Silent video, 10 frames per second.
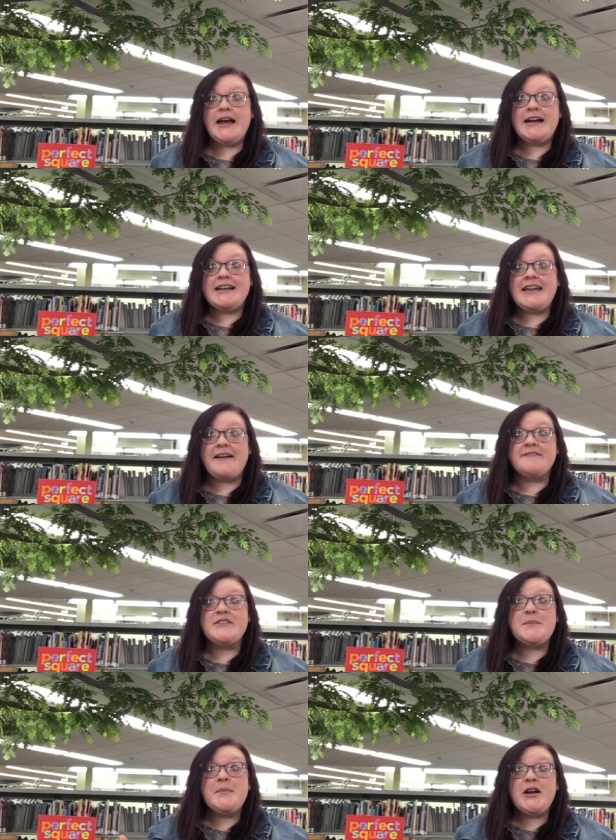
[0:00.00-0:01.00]
I have
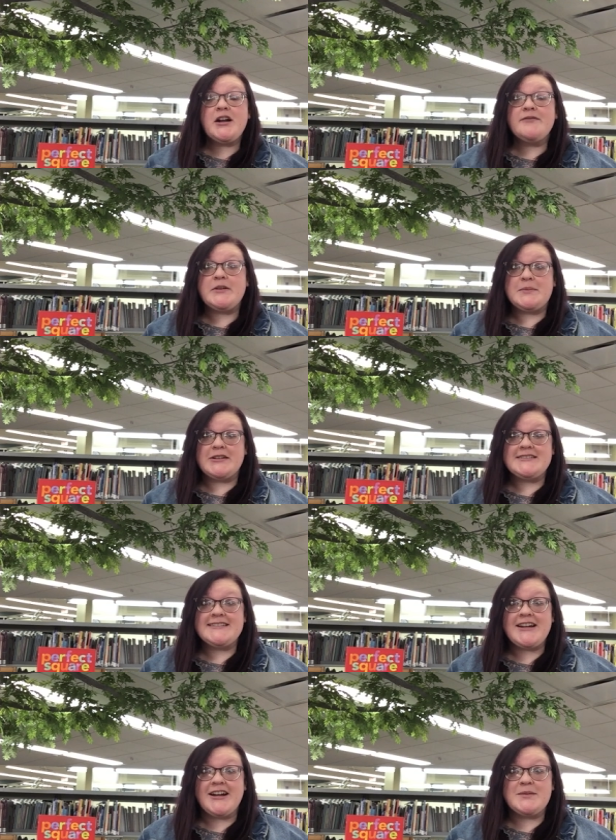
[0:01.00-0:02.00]
the perfect book to
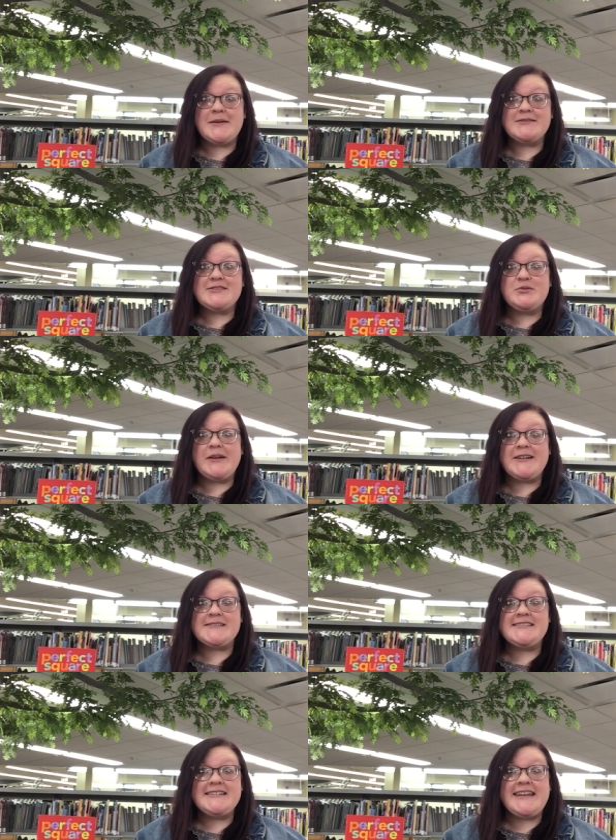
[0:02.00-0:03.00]
talk about
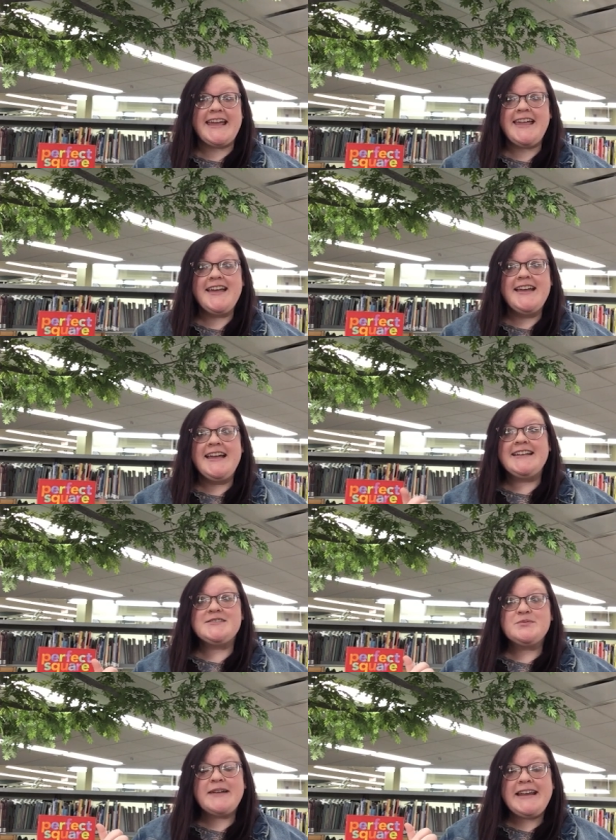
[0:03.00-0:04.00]
squares today.
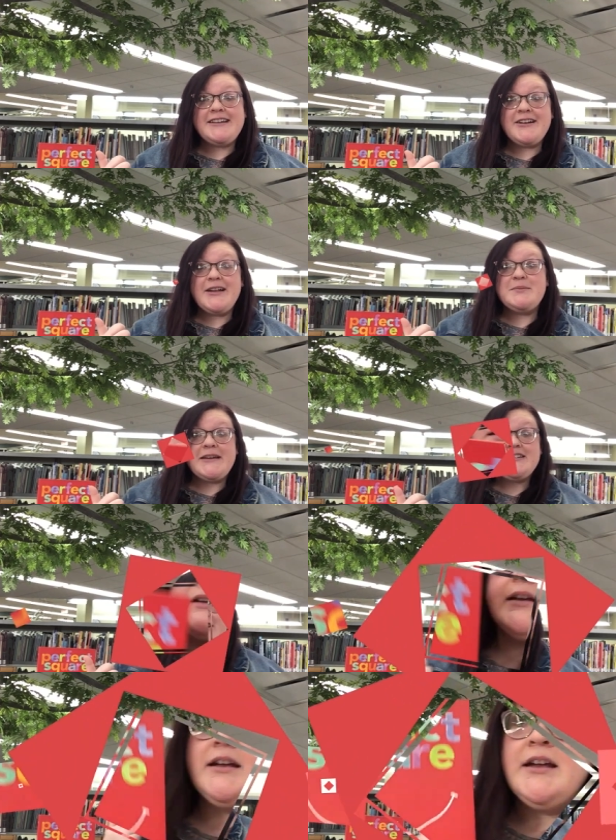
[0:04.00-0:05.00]
It's right here on my
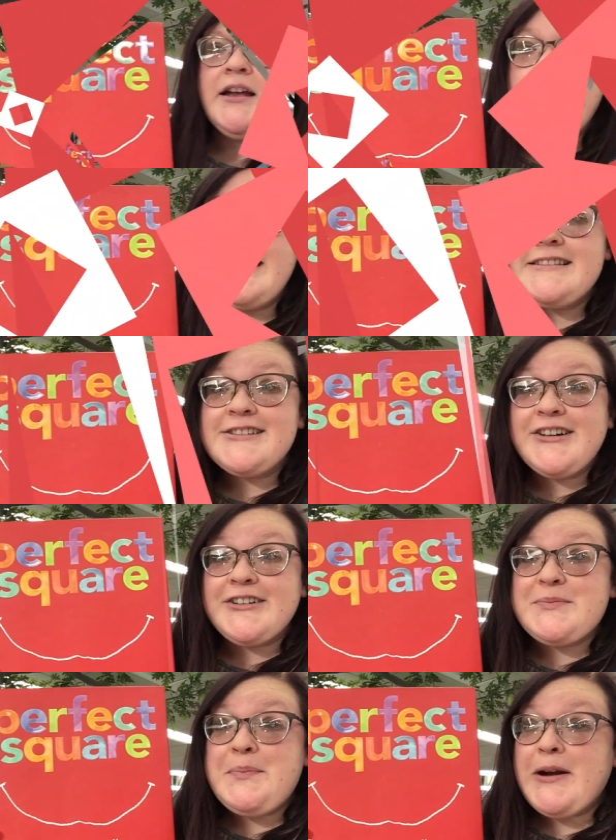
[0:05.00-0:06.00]
shelf. It's
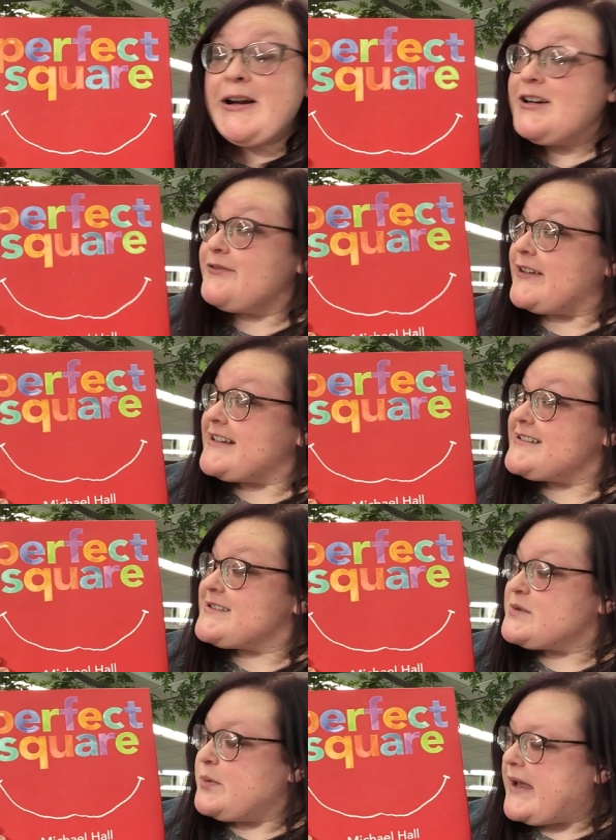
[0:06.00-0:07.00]
called Perfect
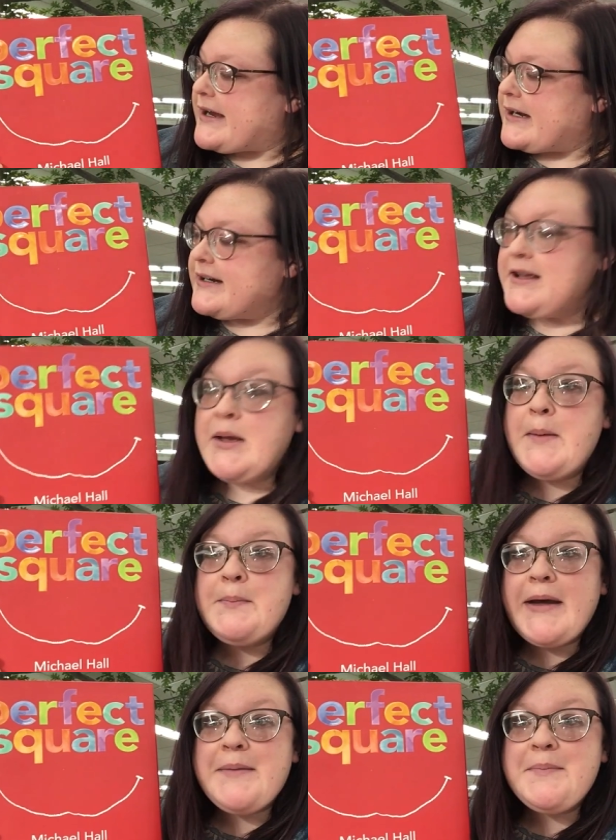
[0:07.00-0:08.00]
Square
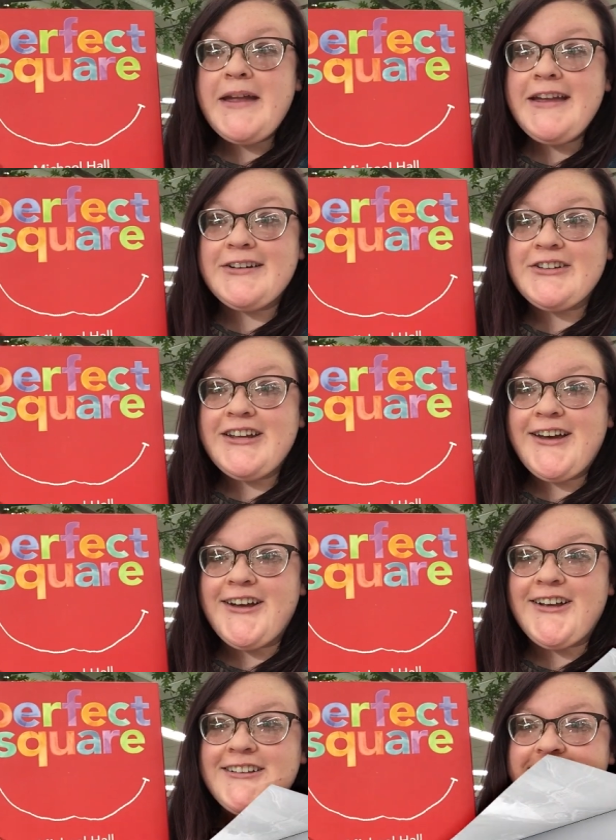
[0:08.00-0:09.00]
by Michael
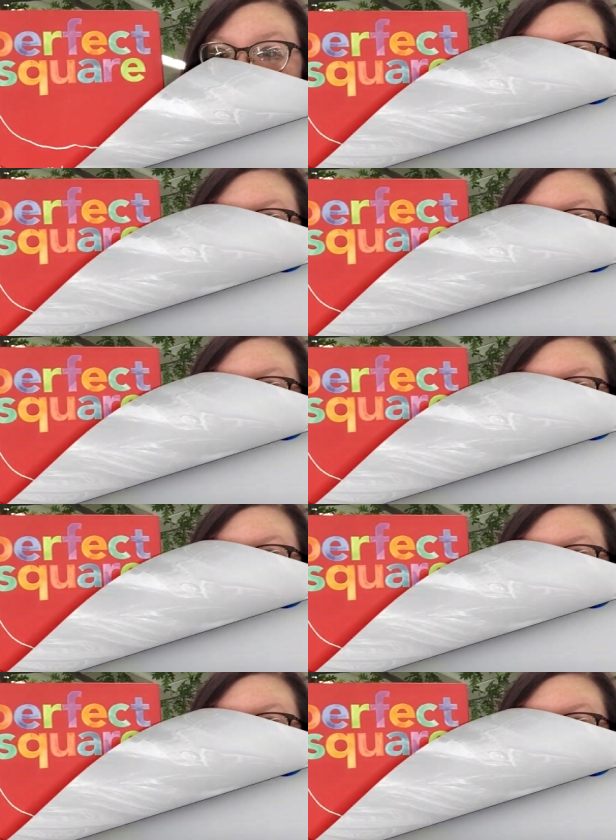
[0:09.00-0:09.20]
Hall.